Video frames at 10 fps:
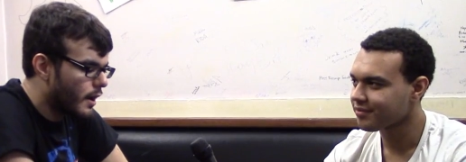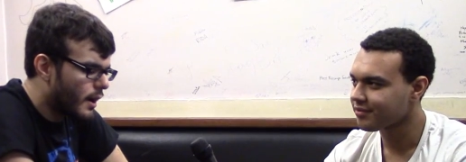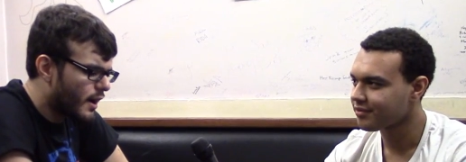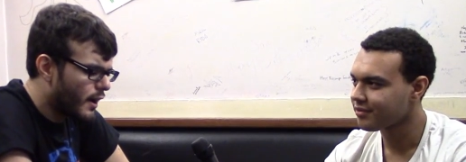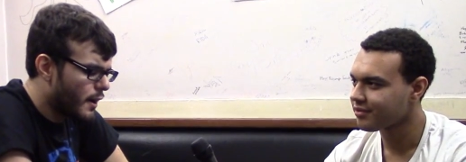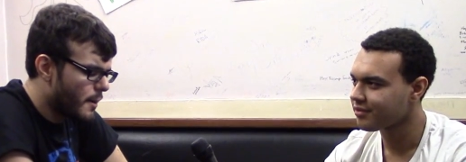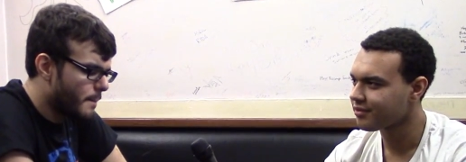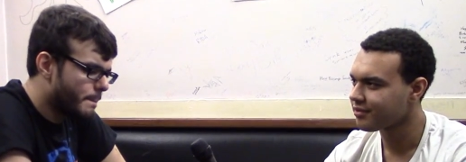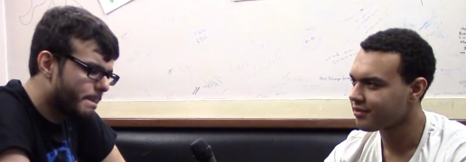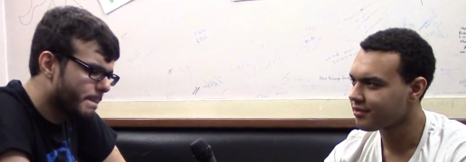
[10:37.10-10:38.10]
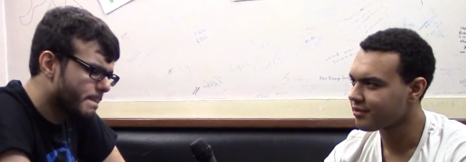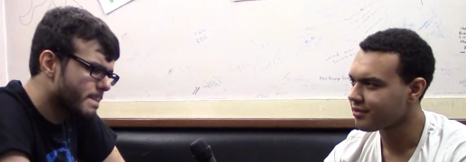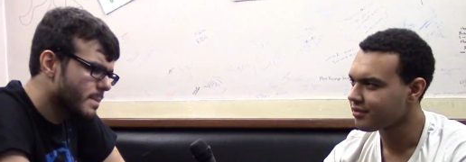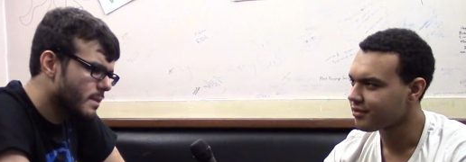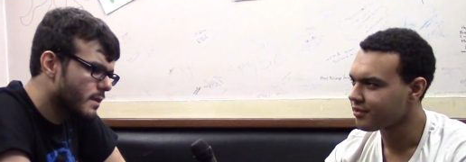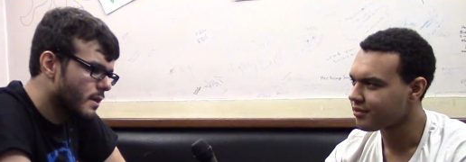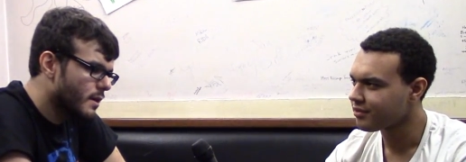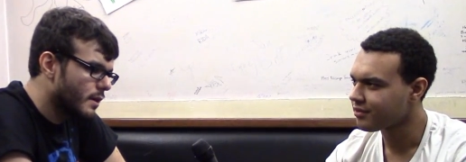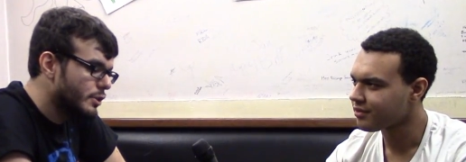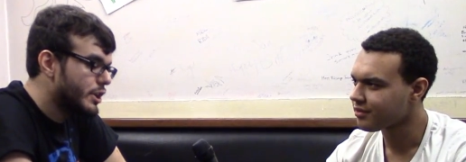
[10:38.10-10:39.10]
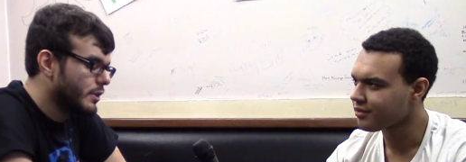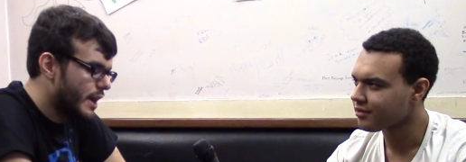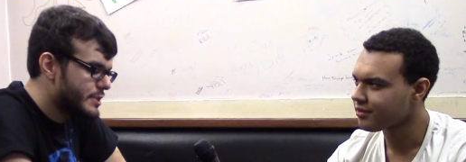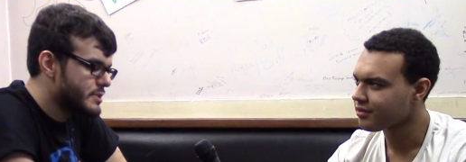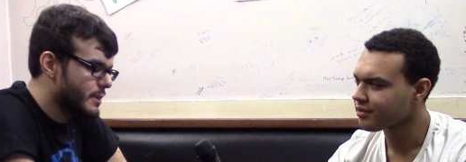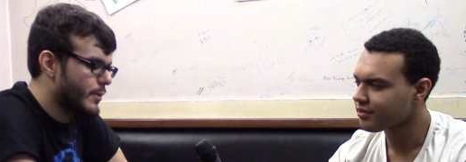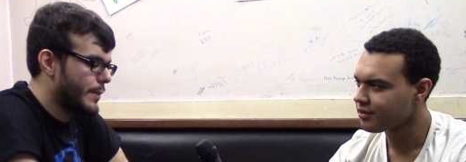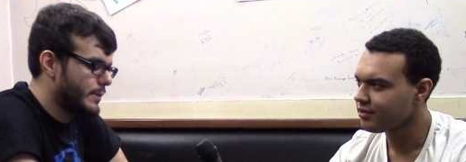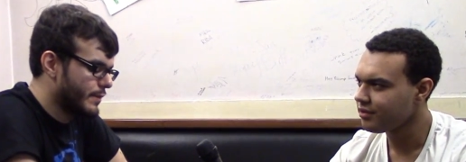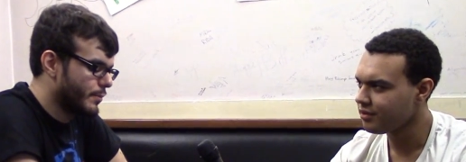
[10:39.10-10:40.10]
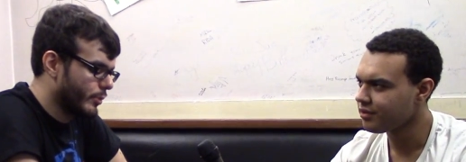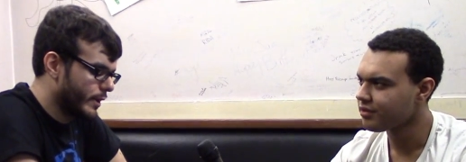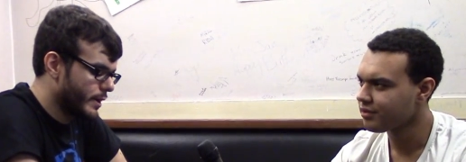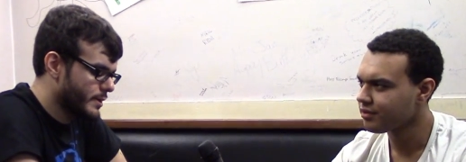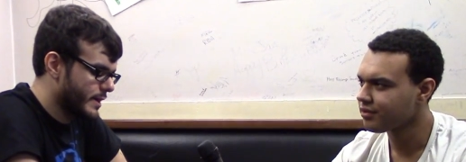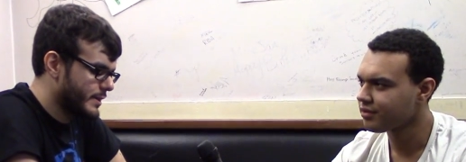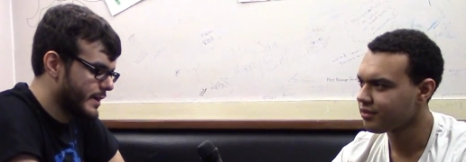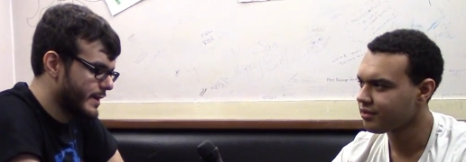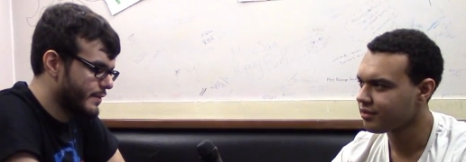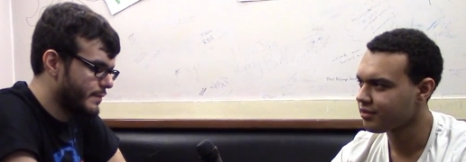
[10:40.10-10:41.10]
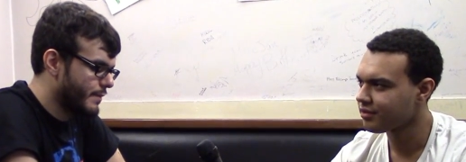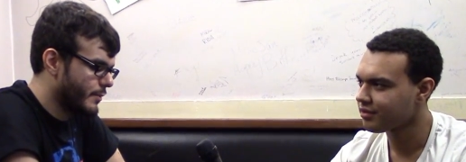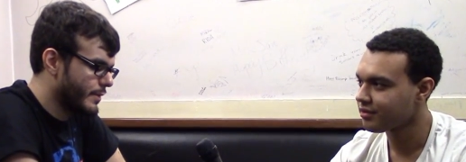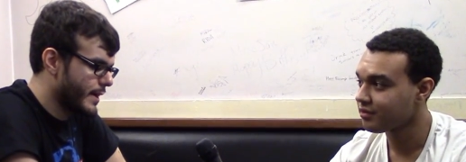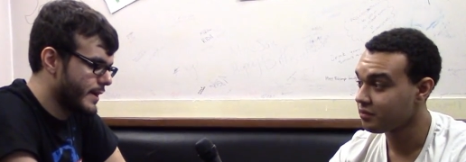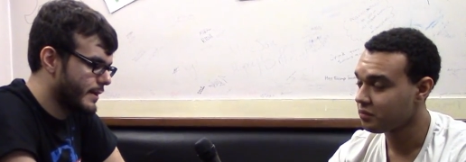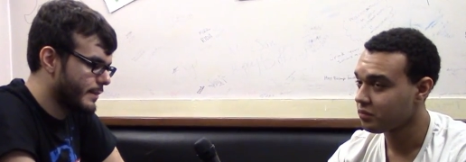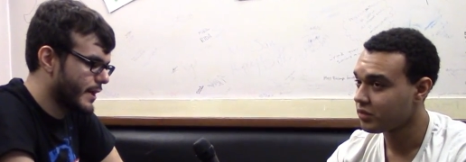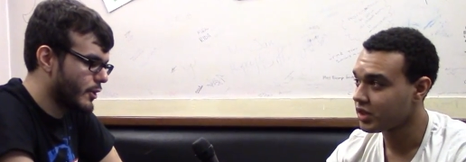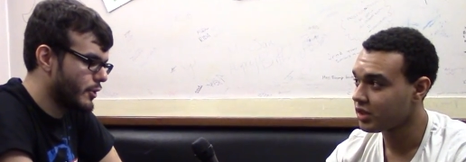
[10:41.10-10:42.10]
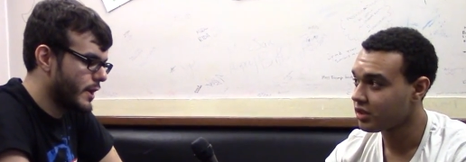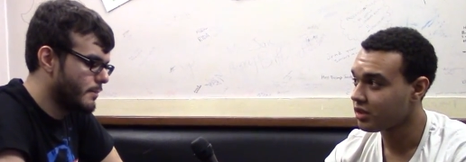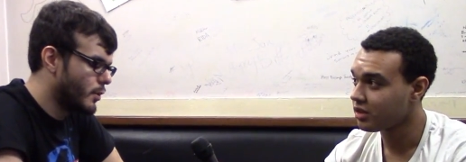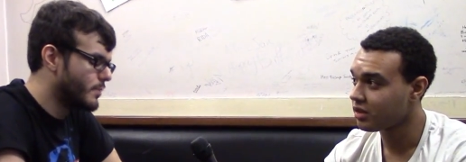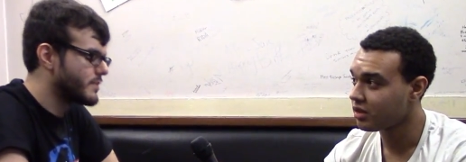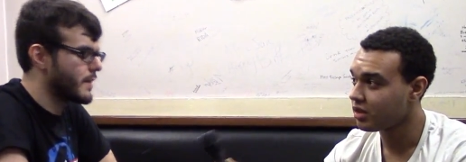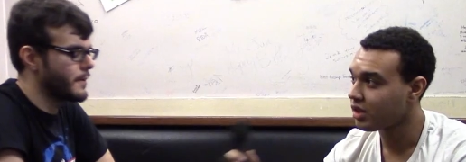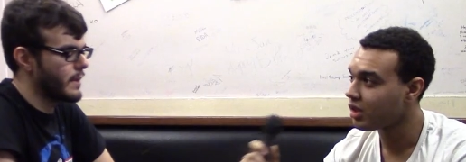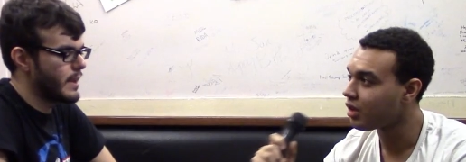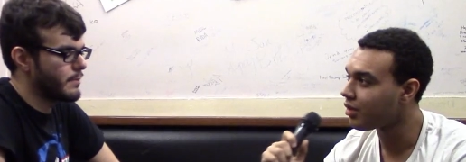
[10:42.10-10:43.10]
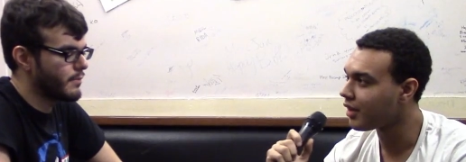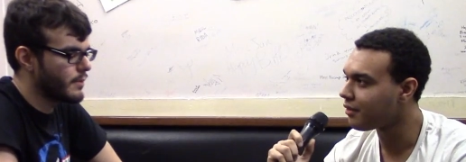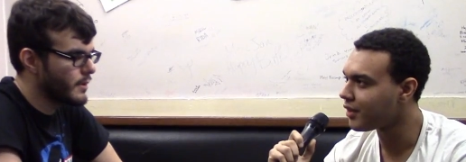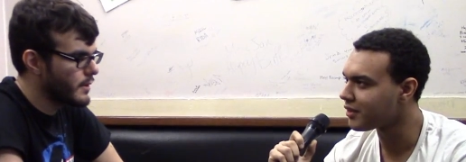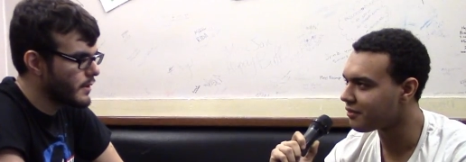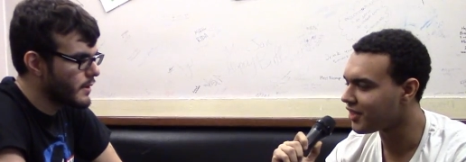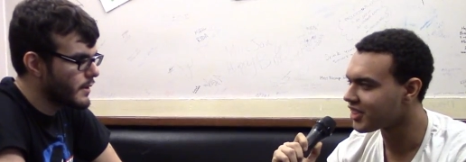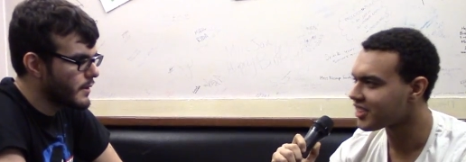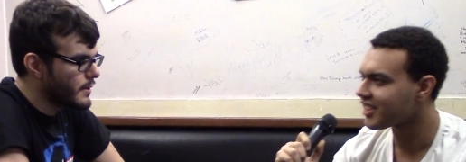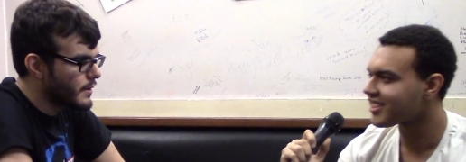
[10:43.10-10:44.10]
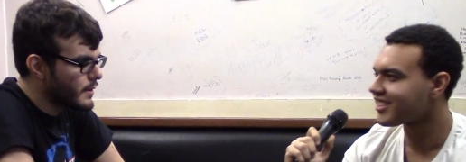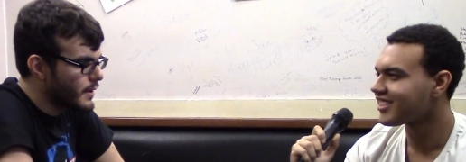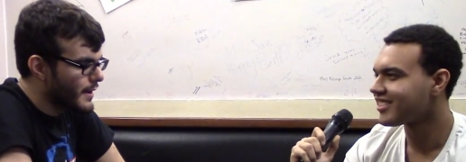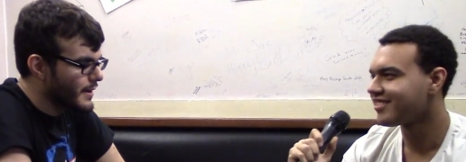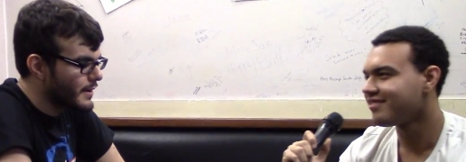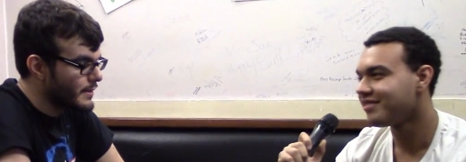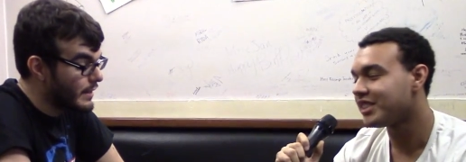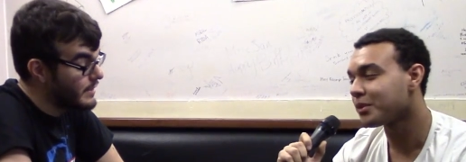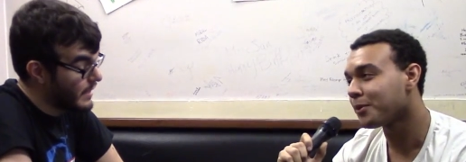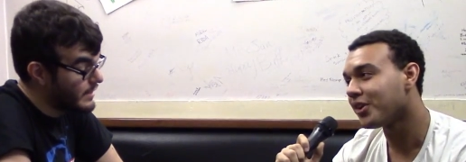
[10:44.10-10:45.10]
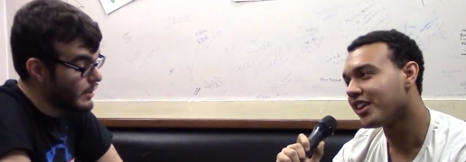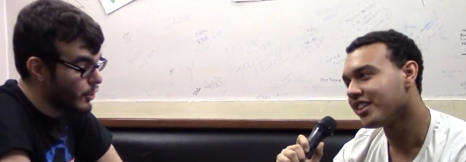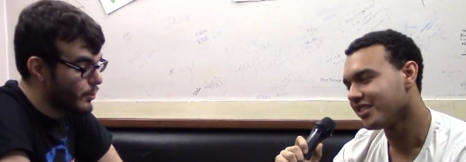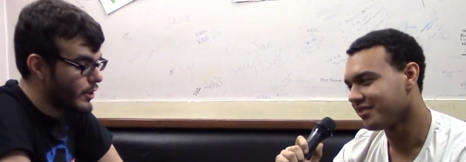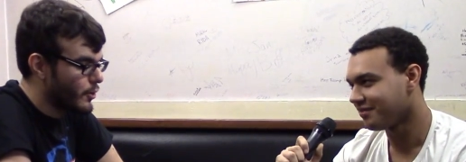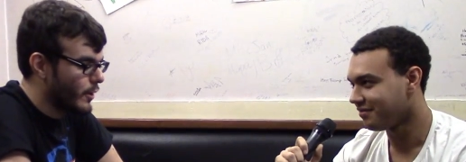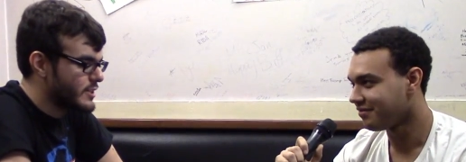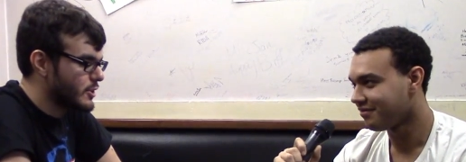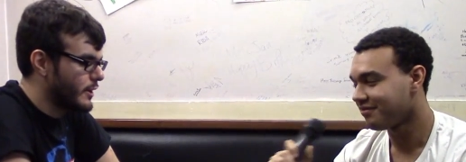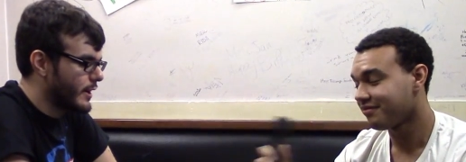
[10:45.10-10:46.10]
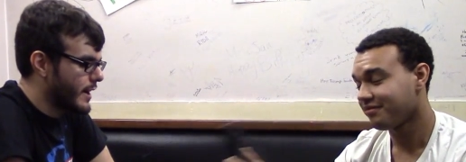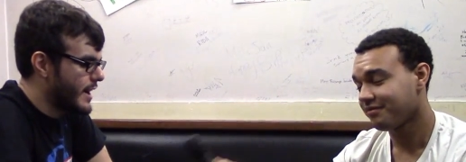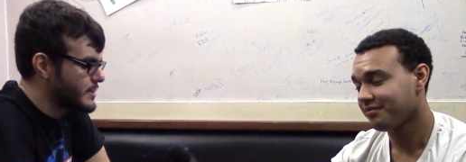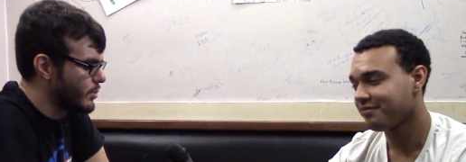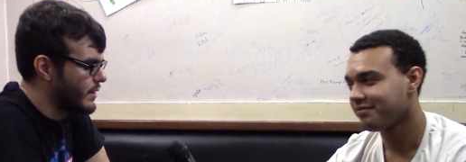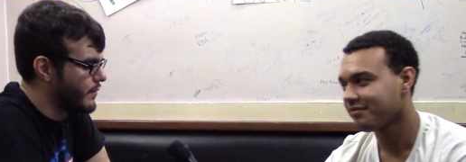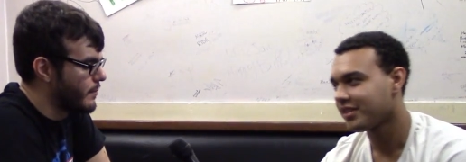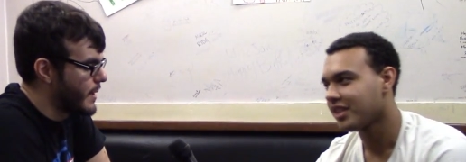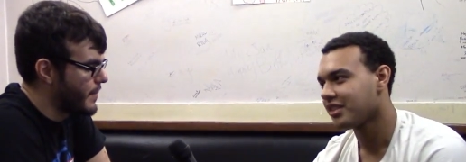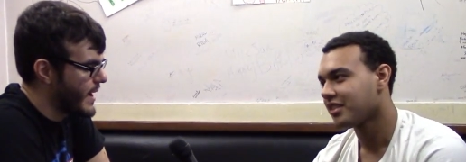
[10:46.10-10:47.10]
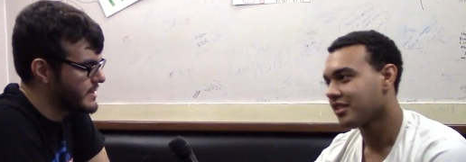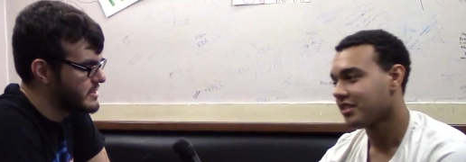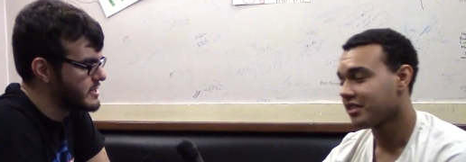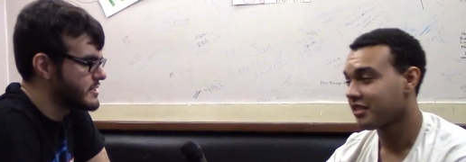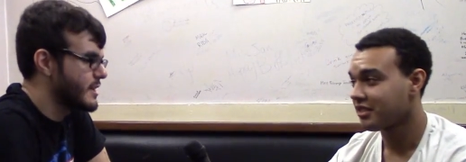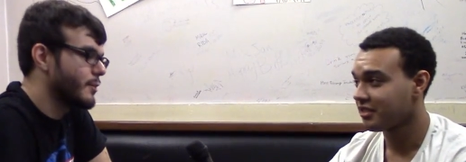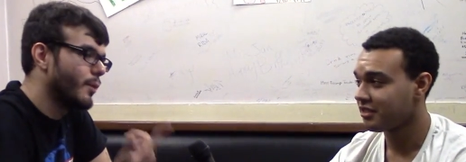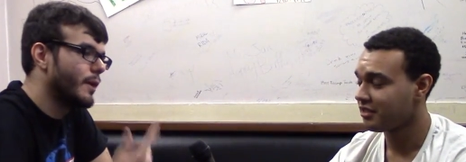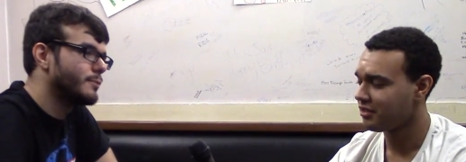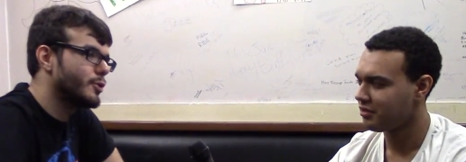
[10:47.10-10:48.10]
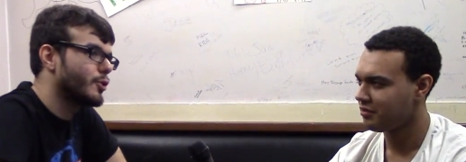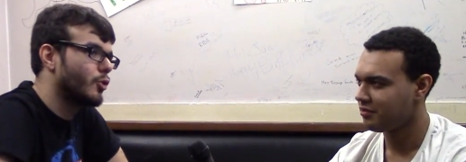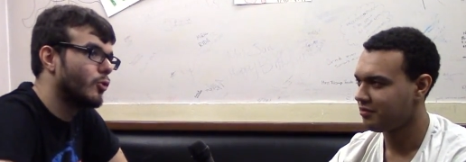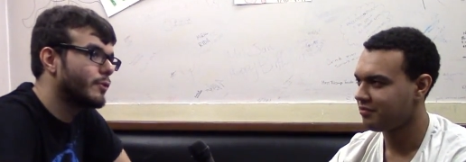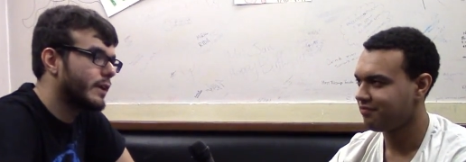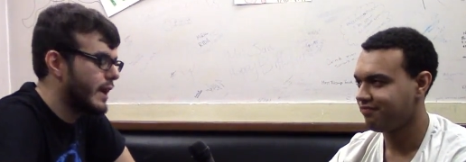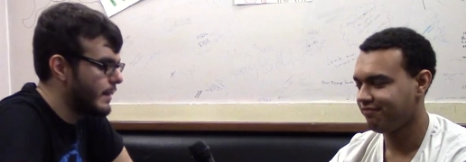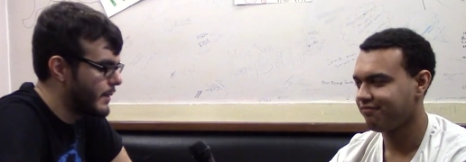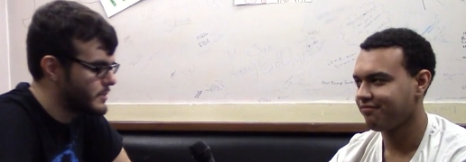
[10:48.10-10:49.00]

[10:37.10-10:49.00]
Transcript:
Speaker 1: Um, League of Legends, I'll probably never play. I did not have any fun with that. I'm not good at MOBA style games.
Speaker 2: What about Fiddlesticks? He's your boy. He looked
Speaker 1: pretty cool. I saw a cosplay of him at PAX East. It's like, well, you're cool. The game I